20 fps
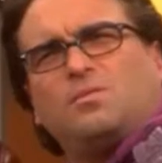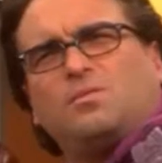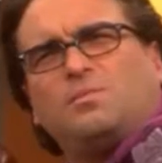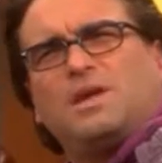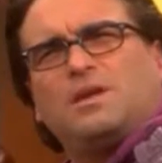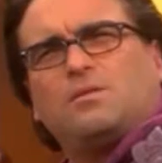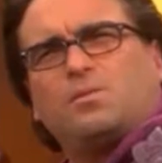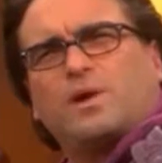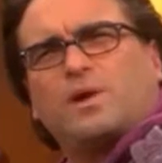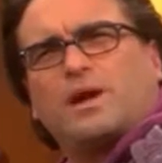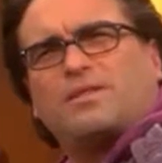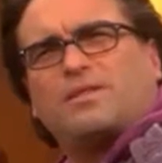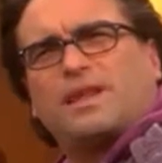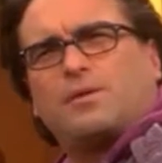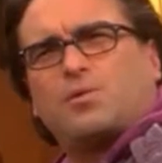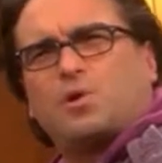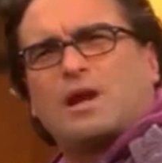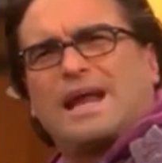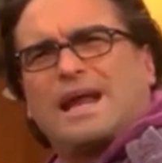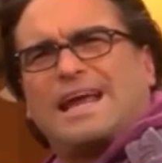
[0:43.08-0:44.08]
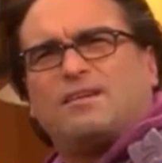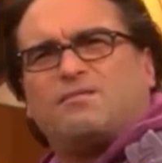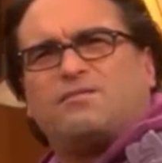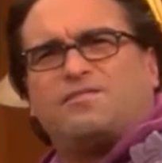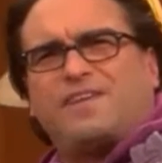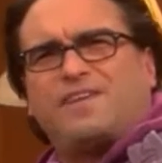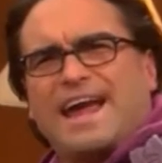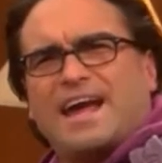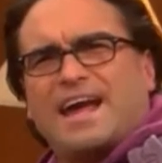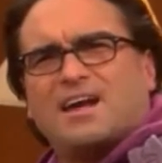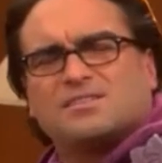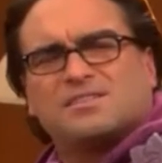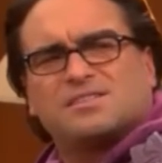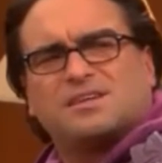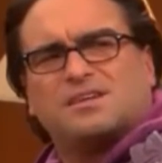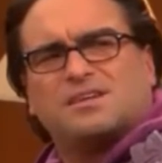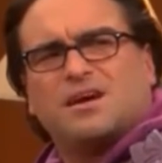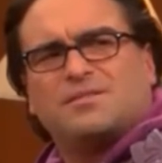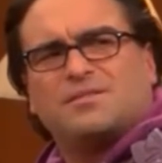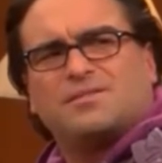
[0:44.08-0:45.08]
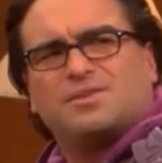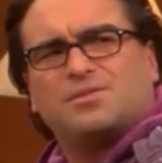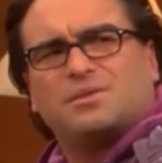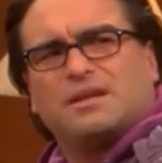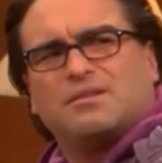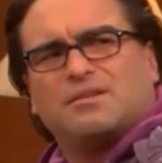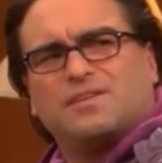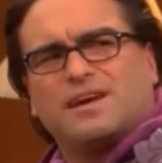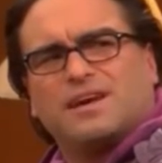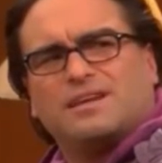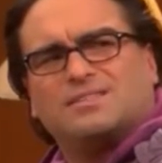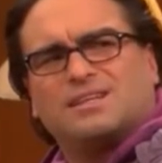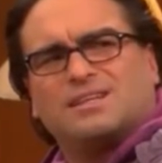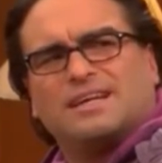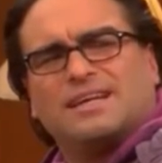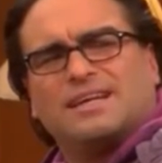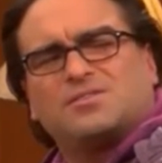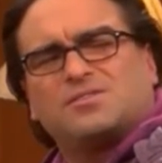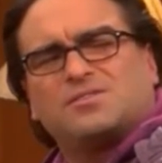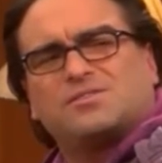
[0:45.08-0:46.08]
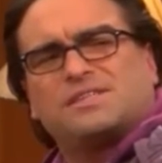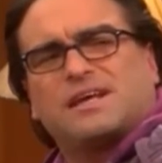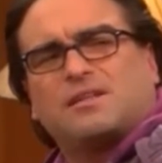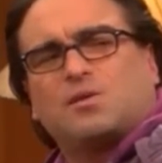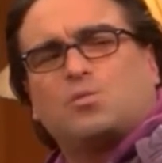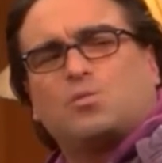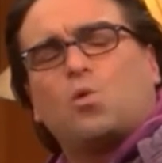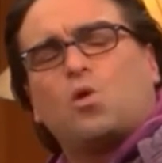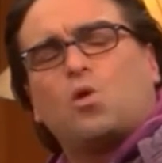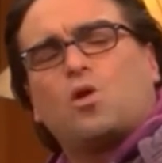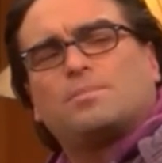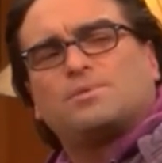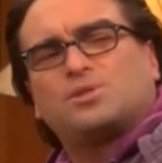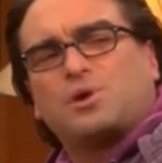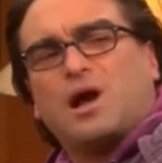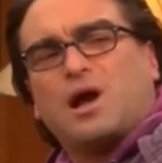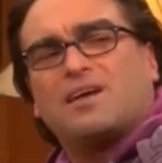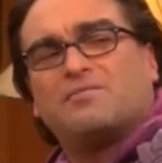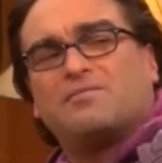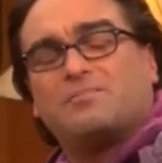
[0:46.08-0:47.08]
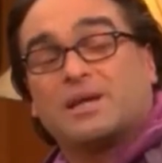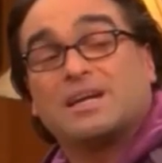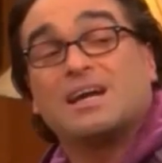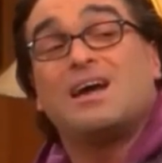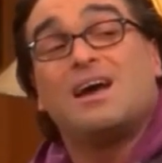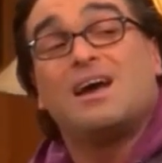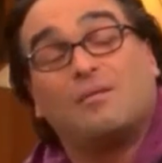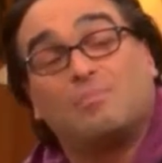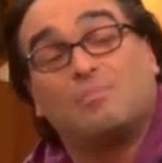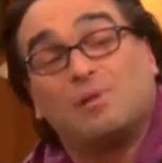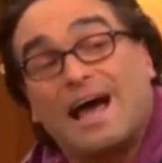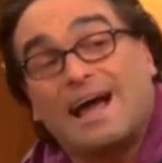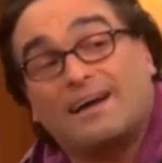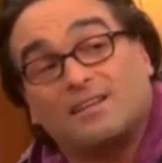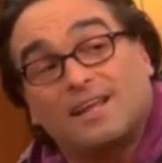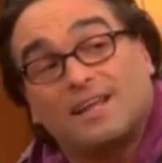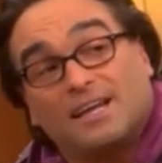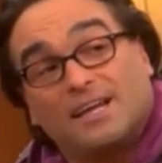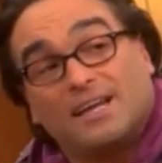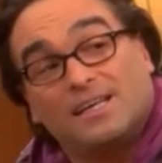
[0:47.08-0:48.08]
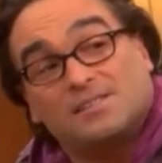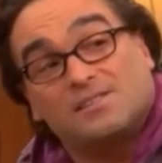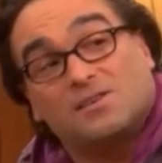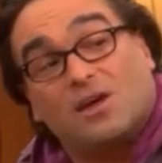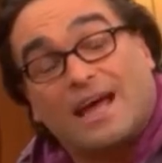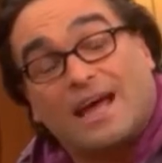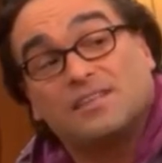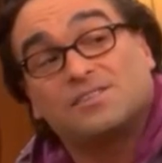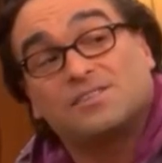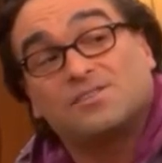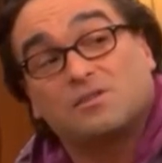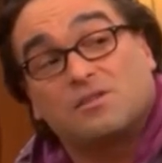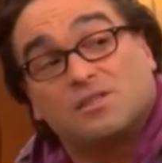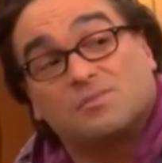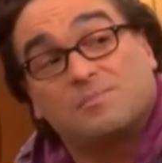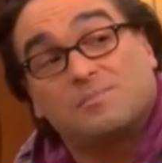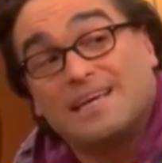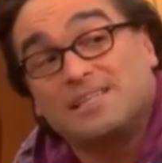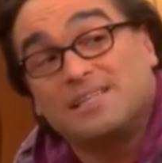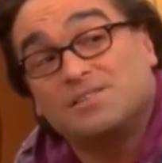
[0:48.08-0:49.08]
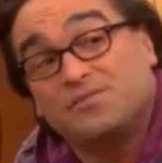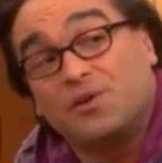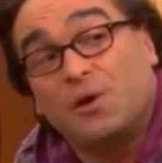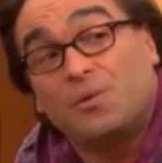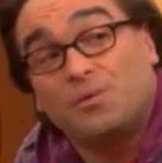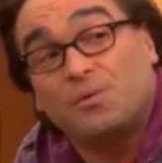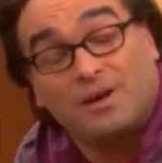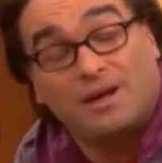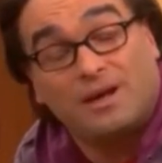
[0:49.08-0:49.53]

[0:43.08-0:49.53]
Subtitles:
In the second step, use pencil only, open the book and write the name in the space provided.